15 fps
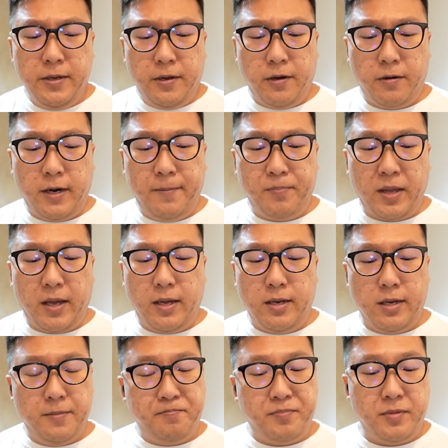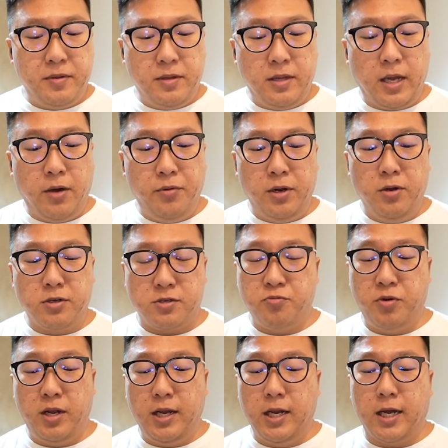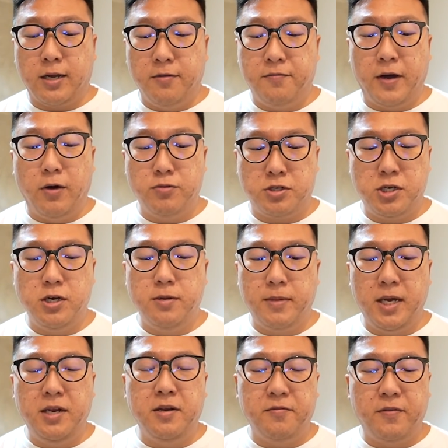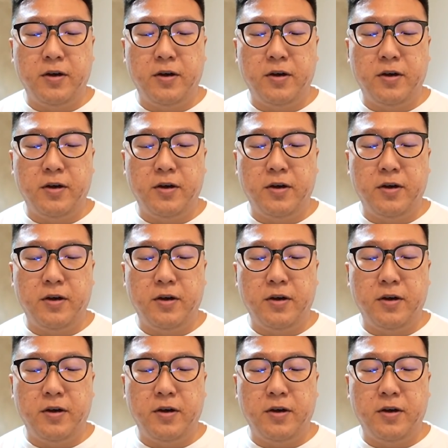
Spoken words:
Alright, and now it looks really like a Voucher, man.